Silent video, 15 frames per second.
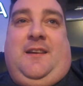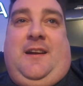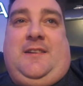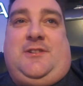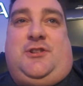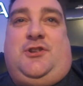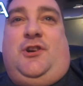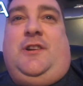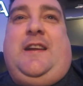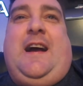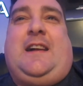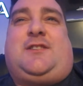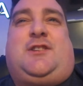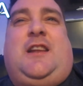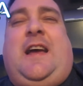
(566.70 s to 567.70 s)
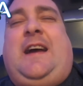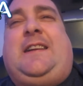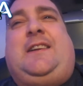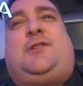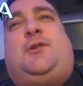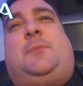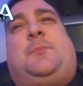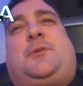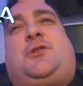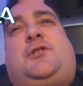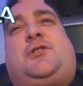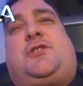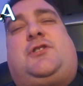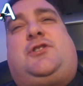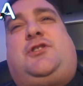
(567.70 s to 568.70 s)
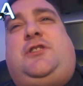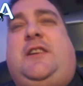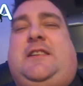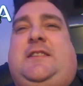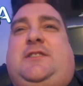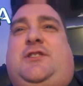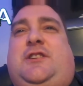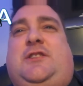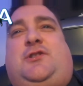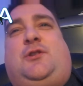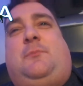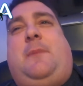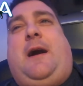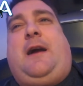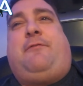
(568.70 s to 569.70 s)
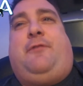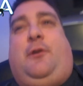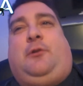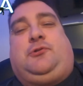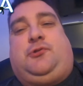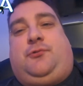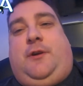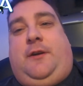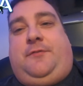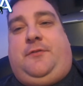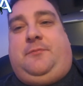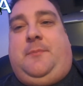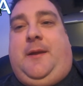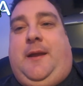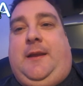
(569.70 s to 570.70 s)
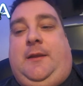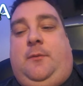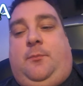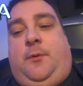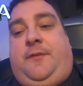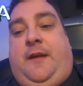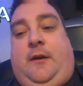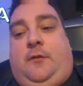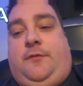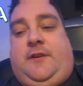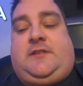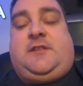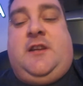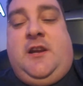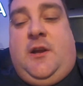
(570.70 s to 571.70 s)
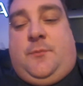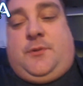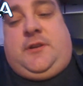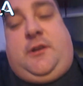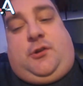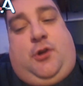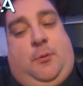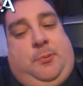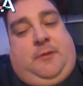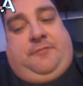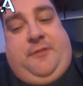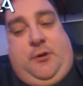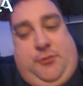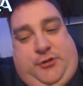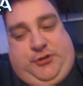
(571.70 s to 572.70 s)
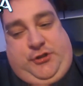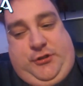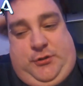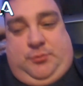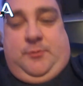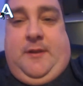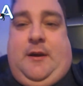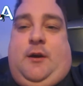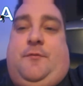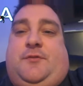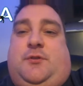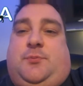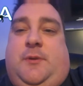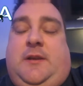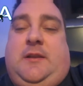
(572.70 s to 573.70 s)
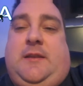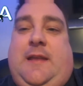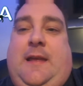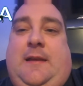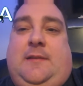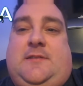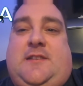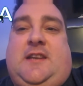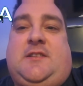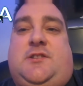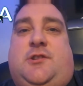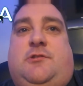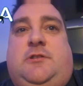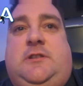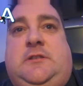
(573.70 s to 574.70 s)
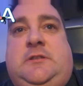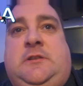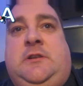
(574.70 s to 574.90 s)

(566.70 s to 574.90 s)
she only actually had it done because she took my photograph of me with Elvis. We did a couple of photo shoots with Elvis with Santa and